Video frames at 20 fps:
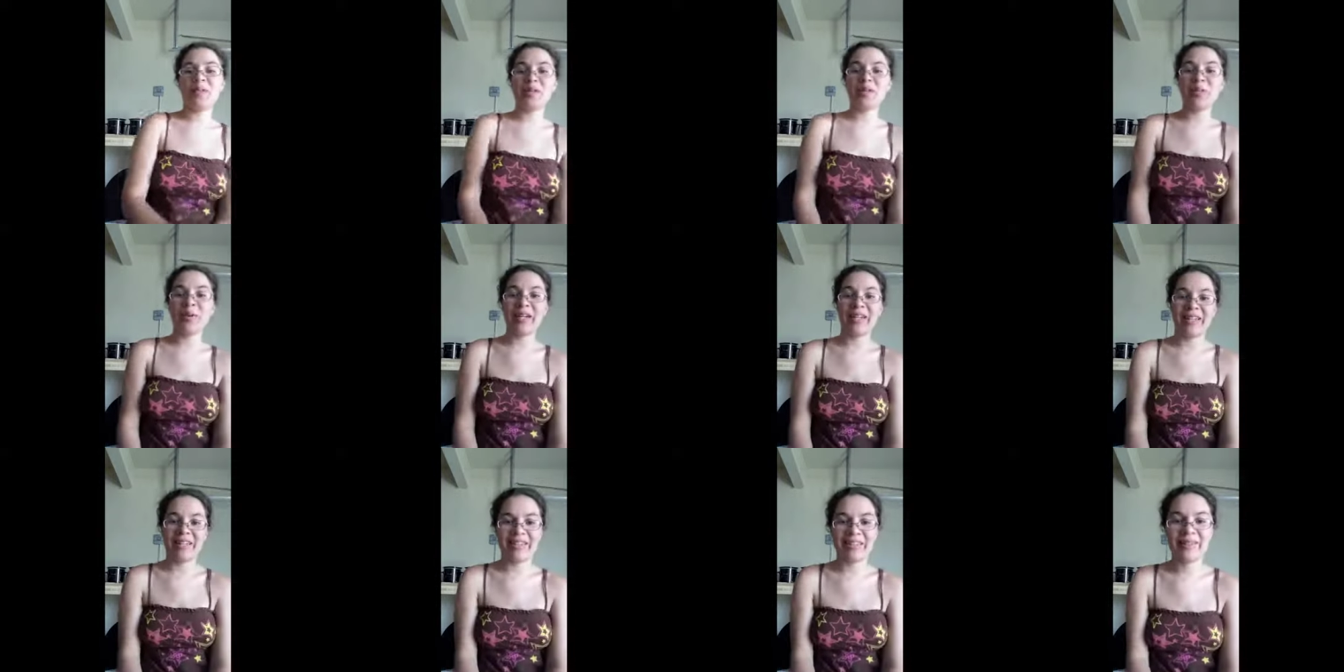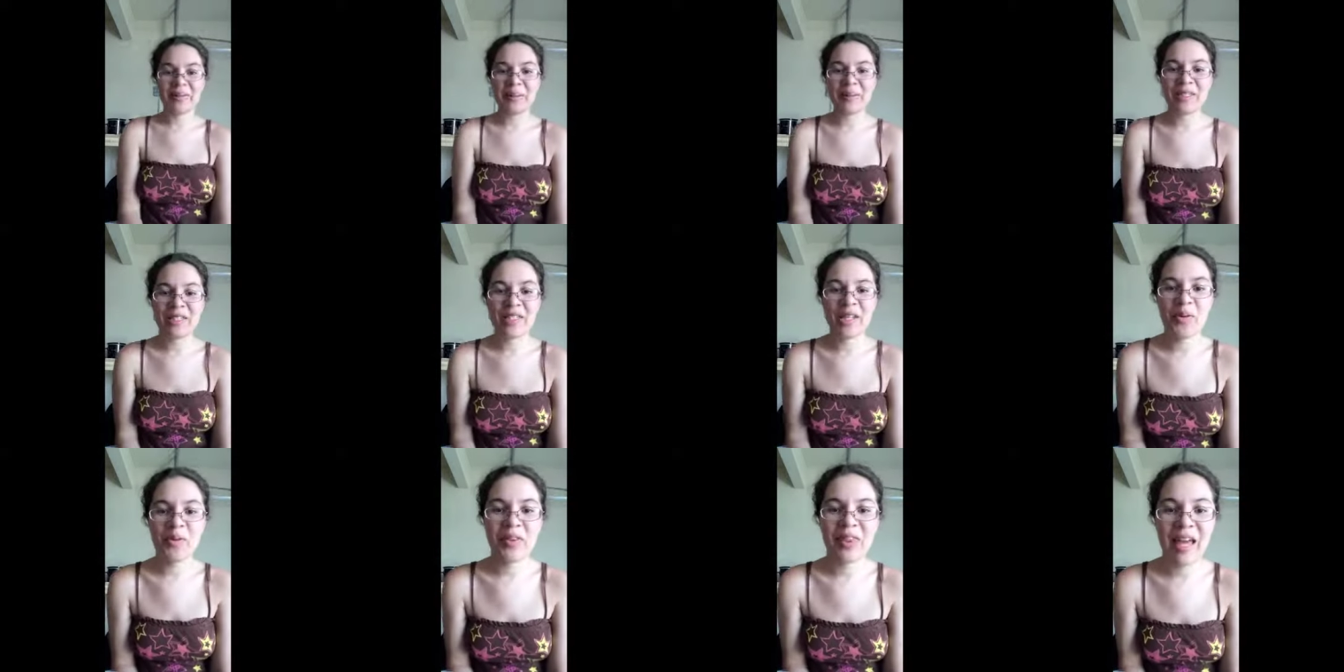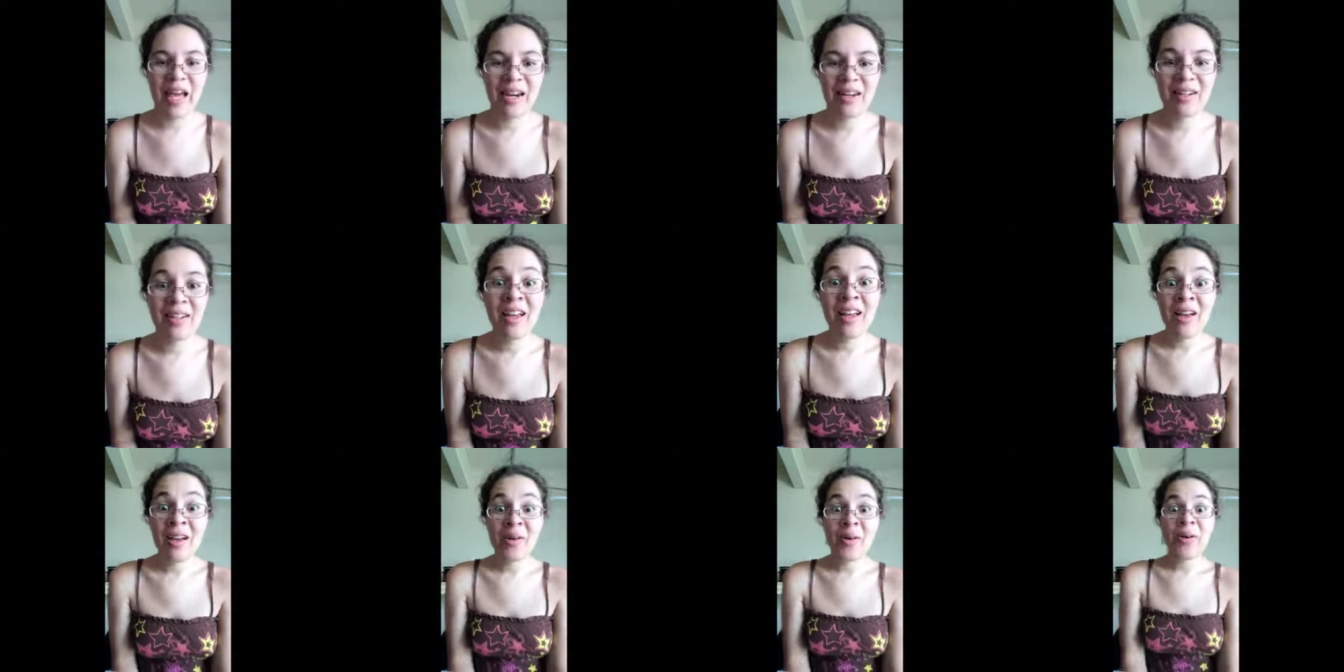20. We'll just go with that.
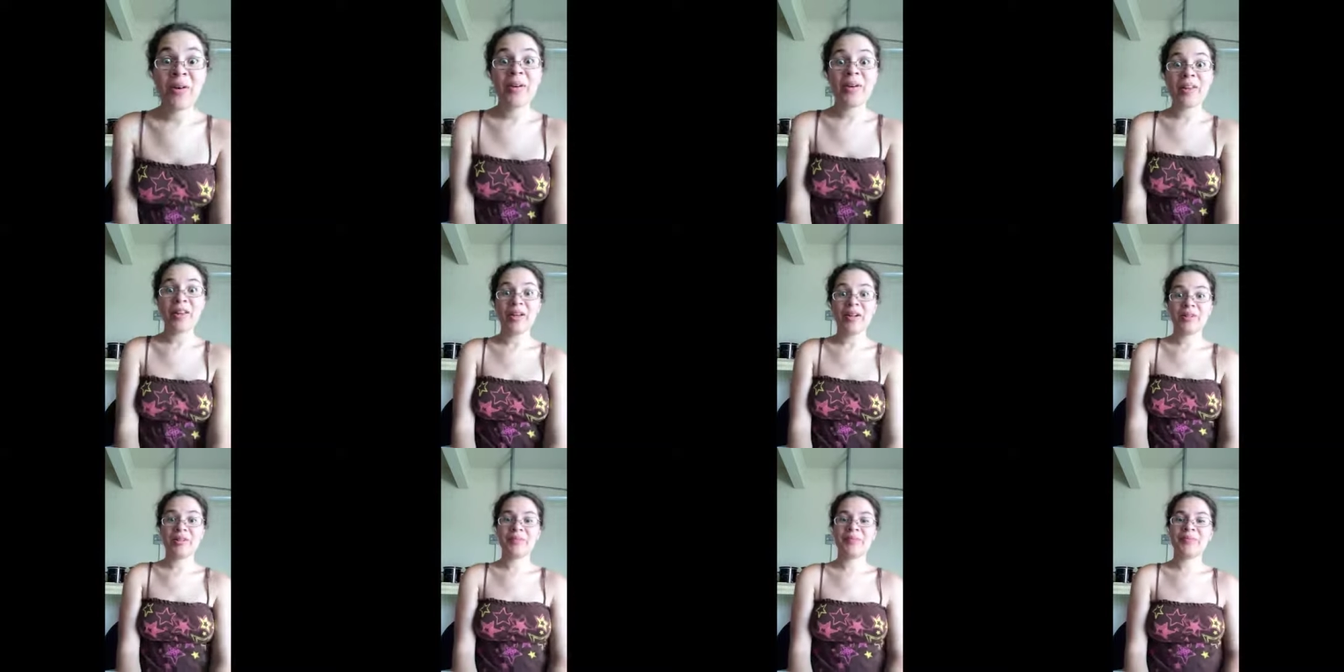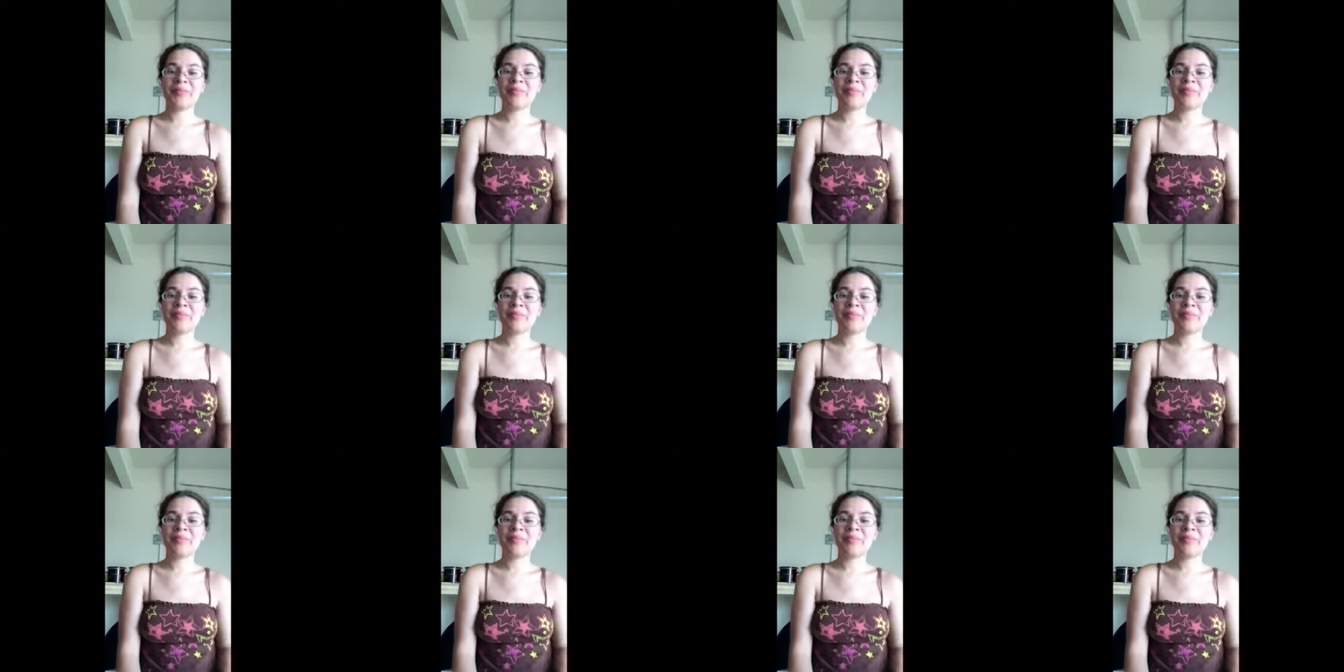Hello.